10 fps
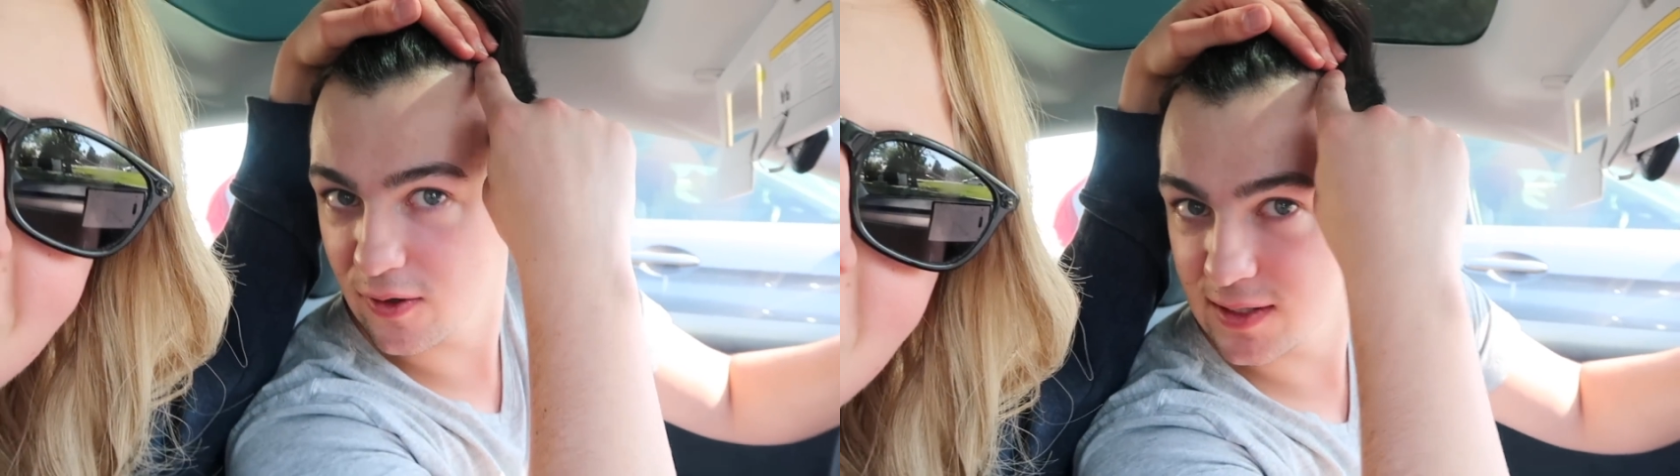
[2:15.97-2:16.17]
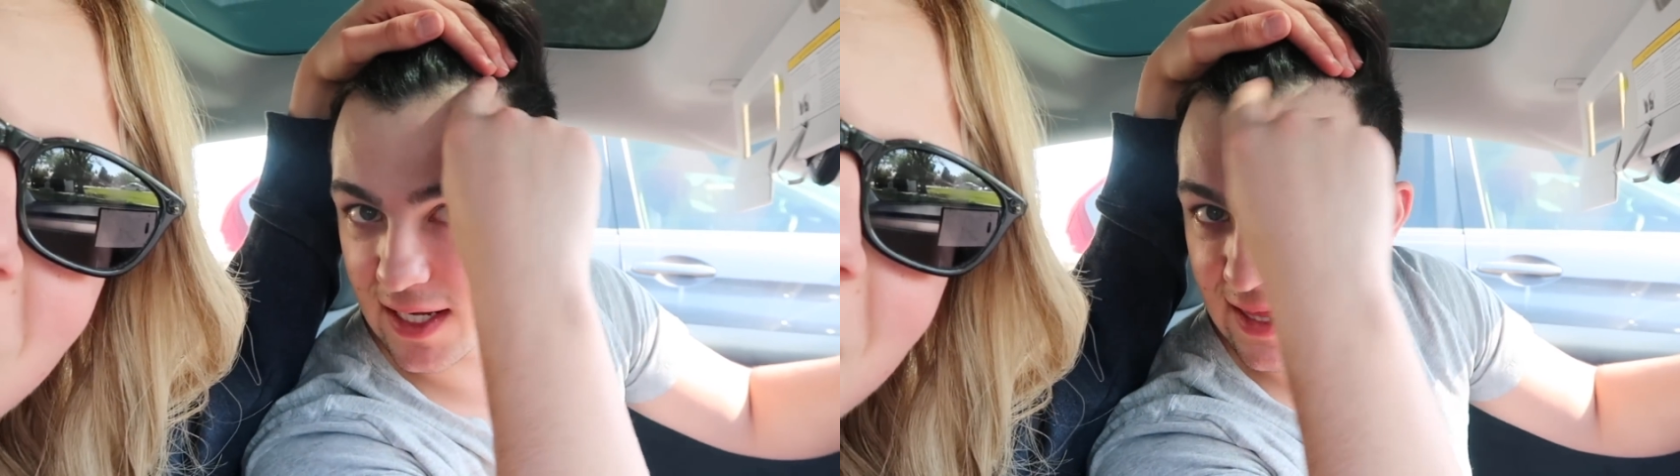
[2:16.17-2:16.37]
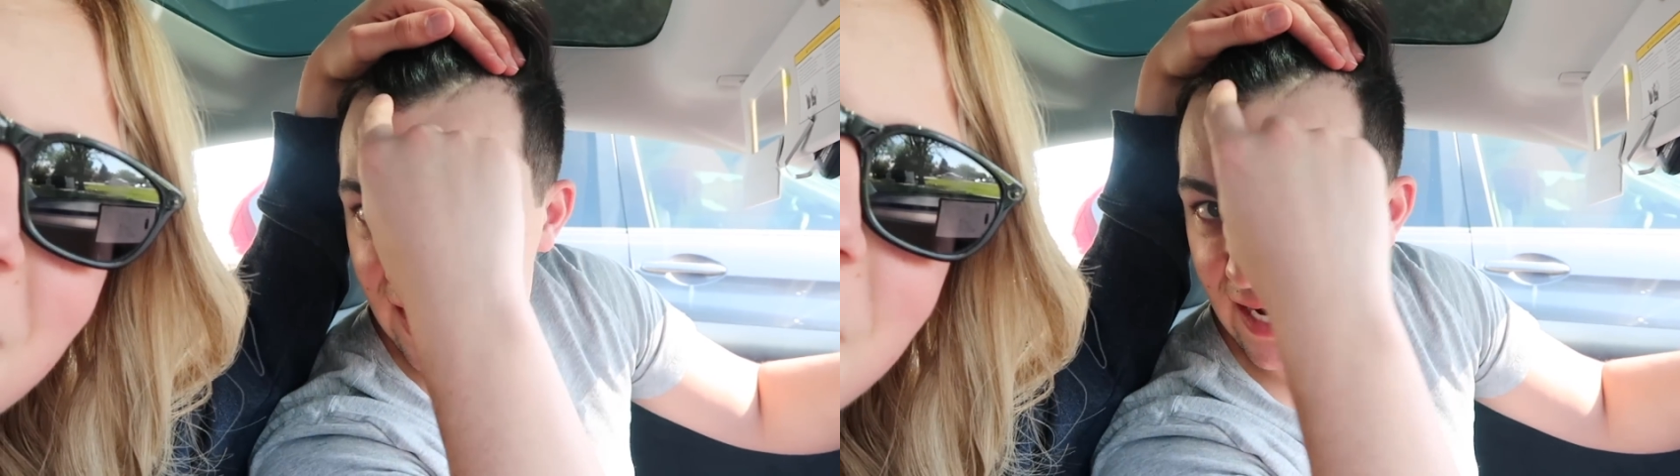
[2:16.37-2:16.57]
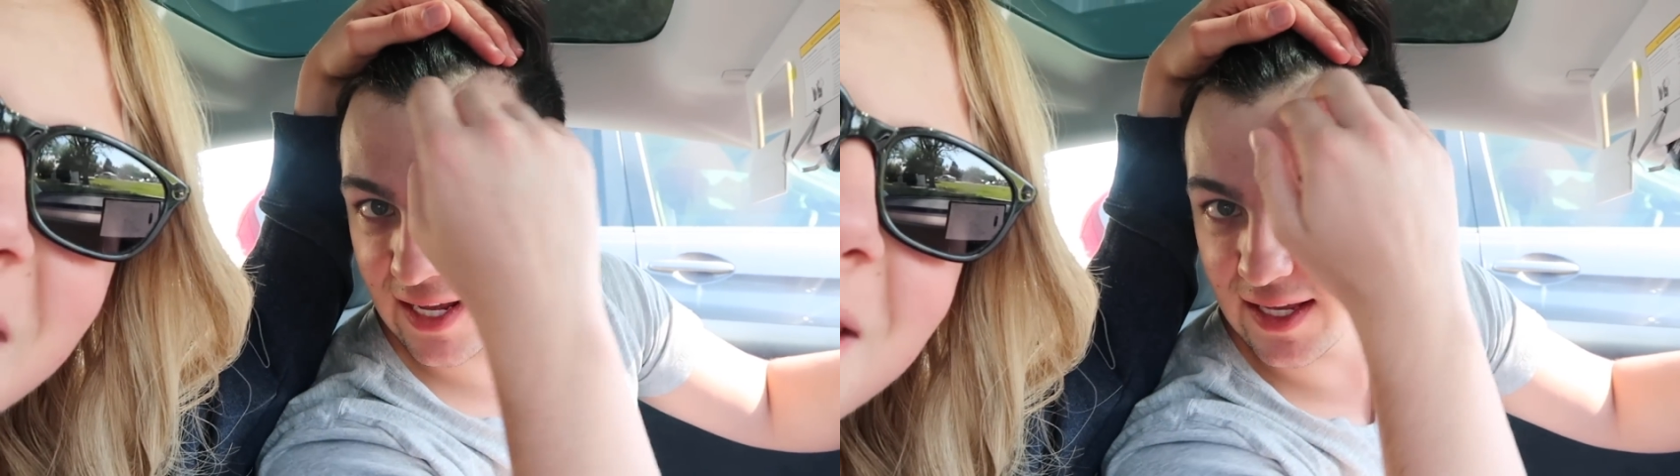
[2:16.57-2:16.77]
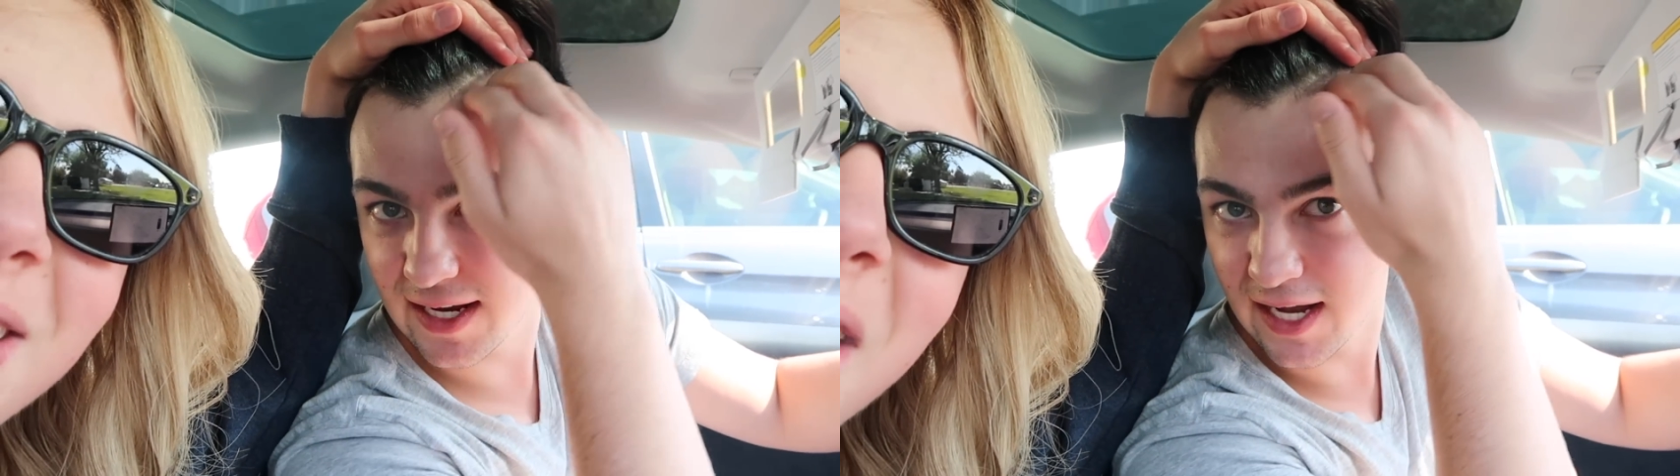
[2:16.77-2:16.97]
goes like that.
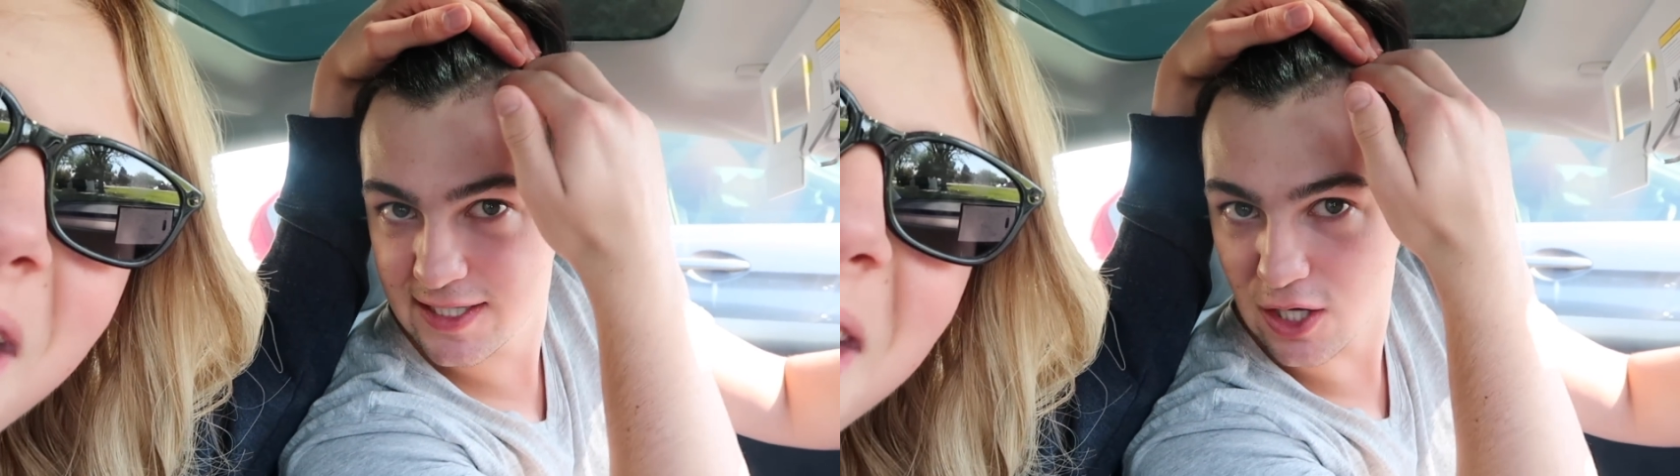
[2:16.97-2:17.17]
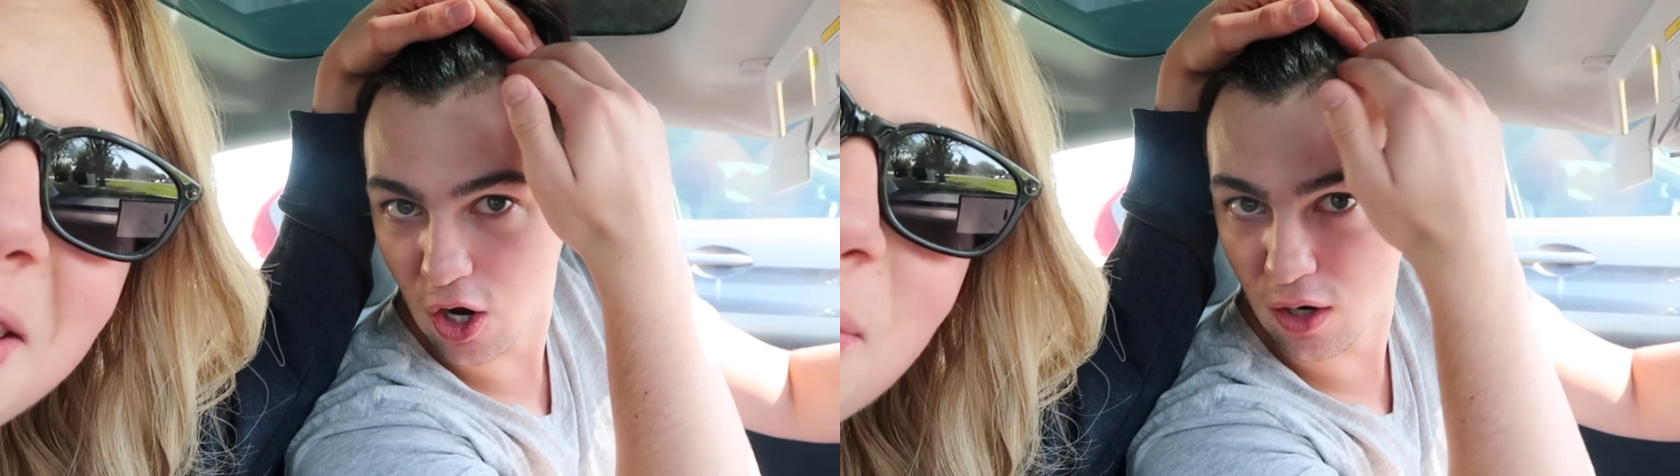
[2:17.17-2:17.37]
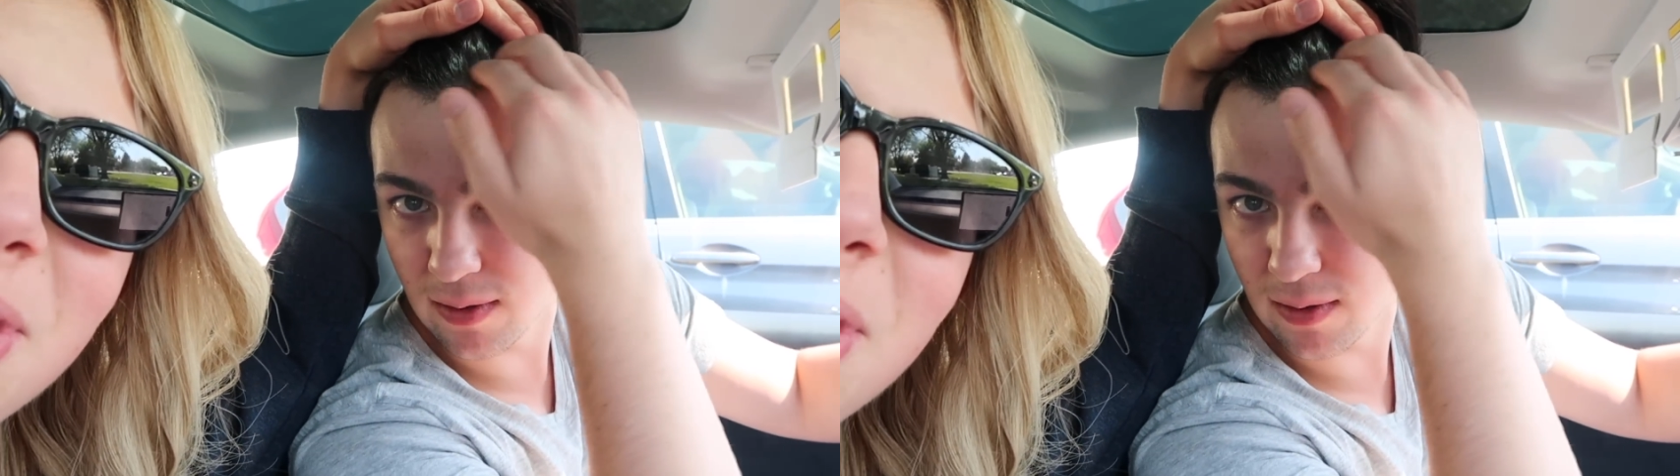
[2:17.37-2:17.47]
My god, you